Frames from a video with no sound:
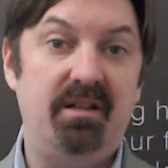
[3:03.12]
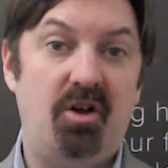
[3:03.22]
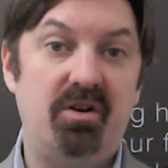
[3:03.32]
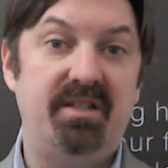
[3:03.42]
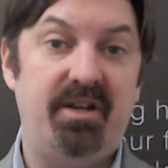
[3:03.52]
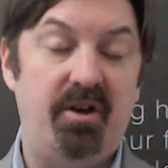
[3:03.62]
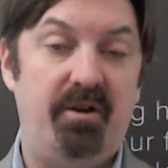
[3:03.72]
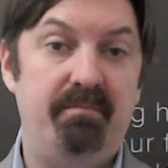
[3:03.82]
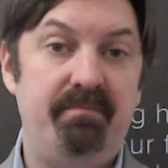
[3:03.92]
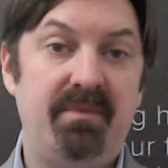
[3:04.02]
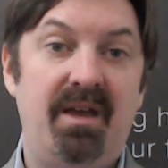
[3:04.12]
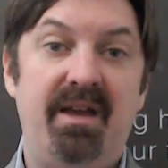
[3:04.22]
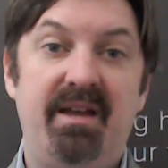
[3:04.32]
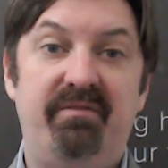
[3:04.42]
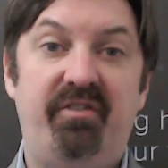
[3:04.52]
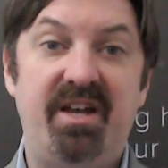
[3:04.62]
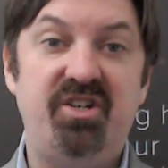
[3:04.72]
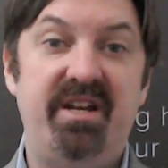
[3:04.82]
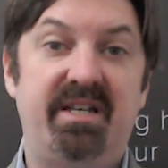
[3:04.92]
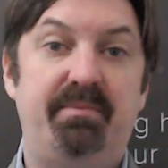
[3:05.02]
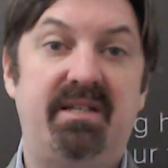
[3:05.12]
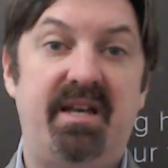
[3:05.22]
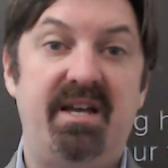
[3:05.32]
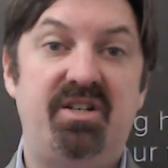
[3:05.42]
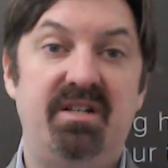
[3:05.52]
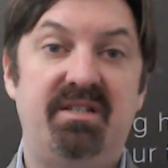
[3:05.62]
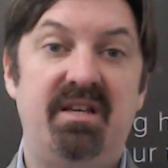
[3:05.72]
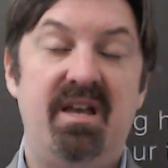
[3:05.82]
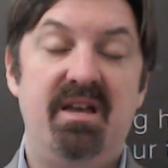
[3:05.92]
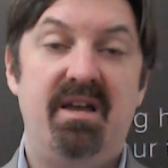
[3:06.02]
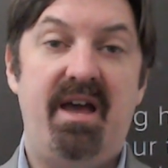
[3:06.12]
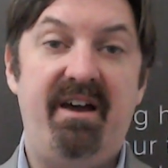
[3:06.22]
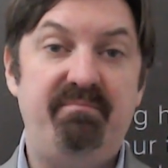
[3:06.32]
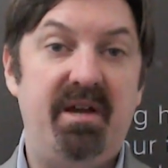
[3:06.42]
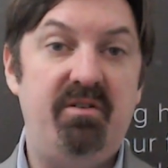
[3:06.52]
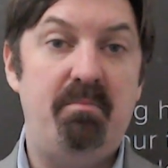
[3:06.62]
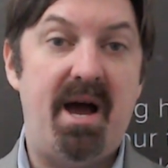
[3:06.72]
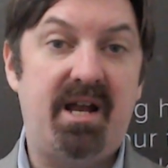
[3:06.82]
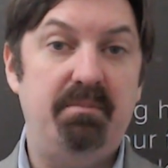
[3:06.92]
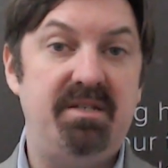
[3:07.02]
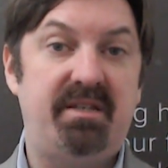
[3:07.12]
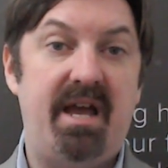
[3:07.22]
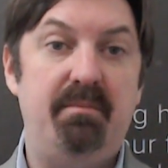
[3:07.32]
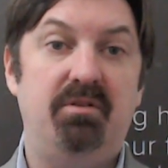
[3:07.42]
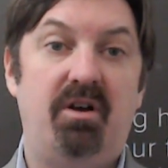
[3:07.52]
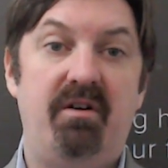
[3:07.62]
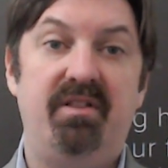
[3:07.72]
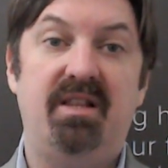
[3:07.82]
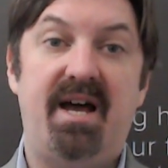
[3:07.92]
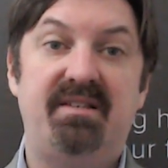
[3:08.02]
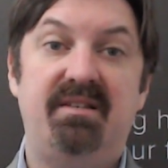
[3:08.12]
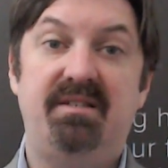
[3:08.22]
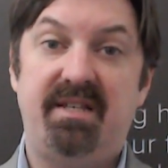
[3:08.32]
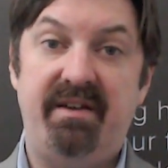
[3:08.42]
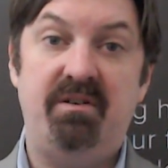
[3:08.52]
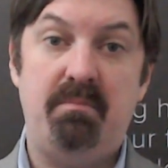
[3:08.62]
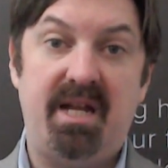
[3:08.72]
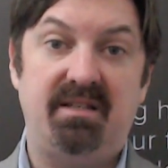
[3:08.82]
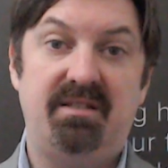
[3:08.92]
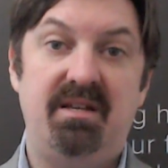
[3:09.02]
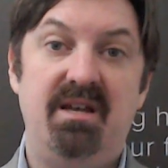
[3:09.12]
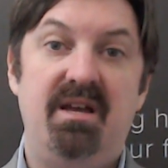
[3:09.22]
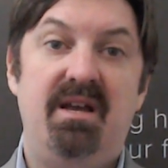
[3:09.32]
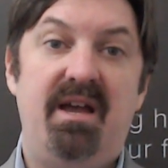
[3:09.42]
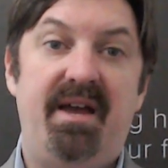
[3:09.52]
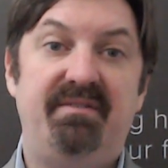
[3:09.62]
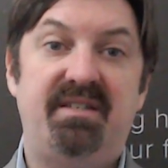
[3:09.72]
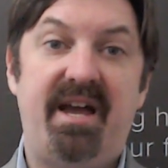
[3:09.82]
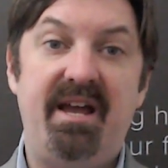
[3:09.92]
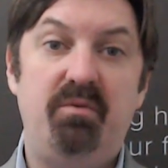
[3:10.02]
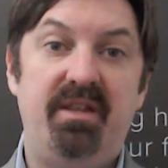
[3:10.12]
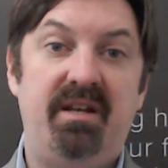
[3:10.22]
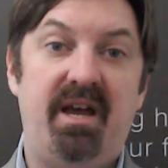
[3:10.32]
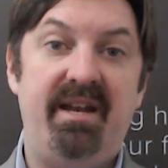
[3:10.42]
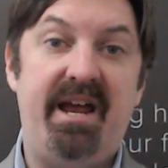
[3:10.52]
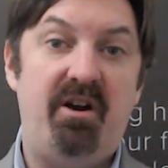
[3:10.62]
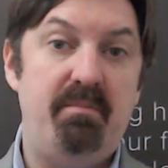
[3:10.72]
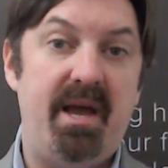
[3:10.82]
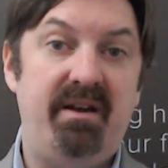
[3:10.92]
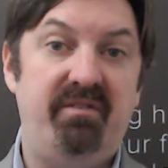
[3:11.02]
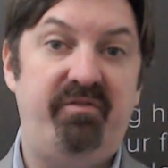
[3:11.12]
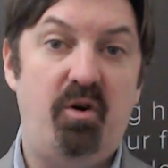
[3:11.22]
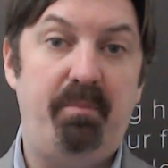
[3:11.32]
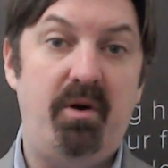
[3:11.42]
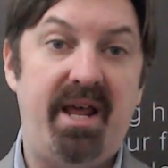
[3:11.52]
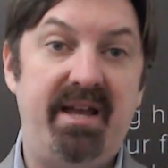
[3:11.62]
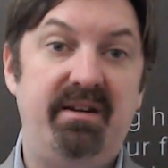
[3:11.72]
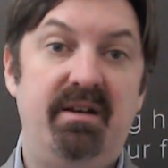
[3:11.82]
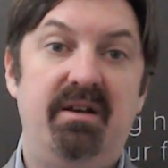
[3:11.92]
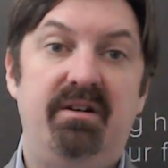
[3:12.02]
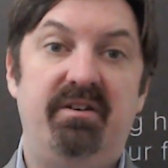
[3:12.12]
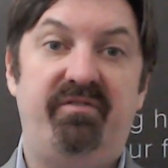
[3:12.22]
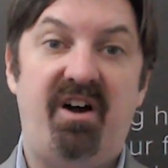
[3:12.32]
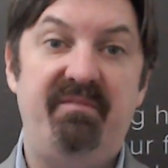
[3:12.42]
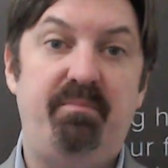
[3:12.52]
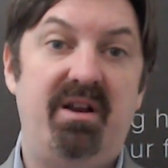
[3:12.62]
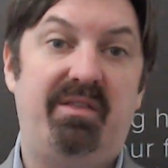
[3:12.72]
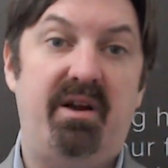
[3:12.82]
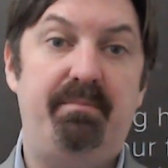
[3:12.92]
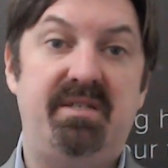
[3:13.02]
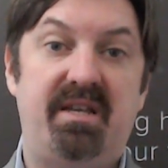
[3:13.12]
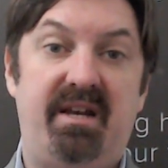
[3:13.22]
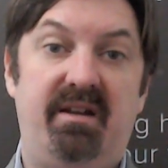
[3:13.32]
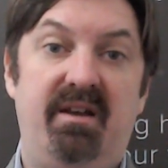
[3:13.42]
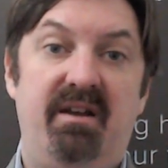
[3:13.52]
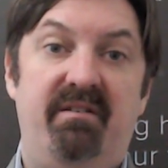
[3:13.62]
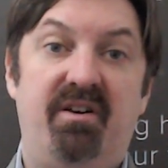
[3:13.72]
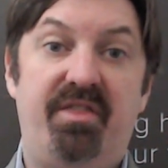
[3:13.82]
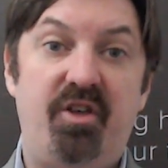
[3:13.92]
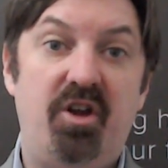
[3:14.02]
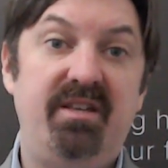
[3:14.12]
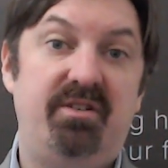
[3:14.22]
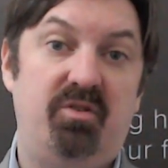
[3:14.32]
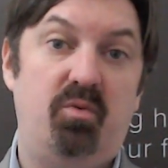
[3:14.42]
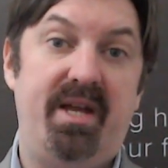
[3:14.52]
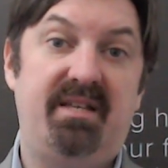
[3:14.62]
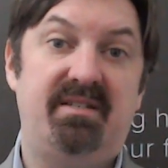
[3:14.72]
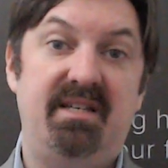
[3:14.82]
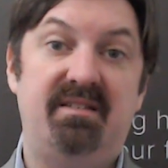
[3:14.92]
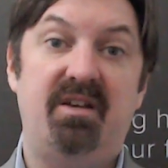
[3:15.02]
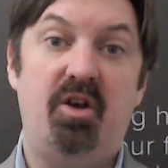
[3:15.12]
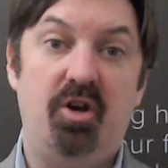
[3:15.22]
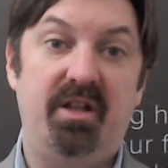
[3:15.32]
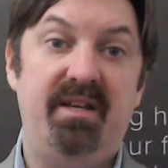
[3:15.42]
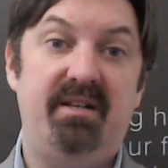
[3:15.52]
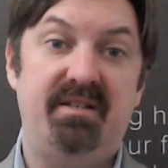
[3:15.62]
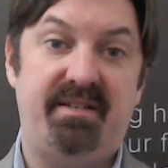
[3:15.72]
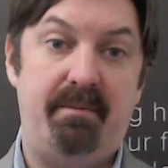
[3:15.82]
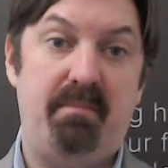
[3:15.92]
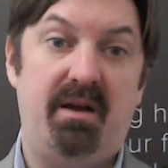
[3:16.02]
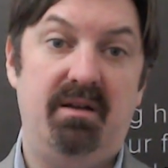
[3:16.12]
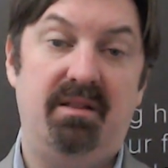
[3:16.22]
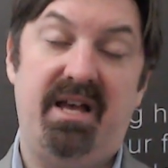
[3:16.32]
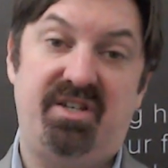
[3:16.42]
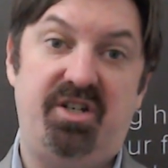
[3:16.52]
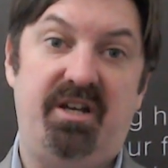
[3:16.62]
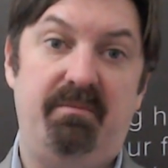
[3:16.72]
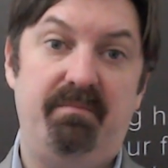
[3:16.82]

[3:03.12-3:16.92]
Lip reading: longer term, inflation expectations have been remarkably stable over the last 7 months and have stayed within a narrow band of 4.8 to 5.3% for 32 weeks since early December last year.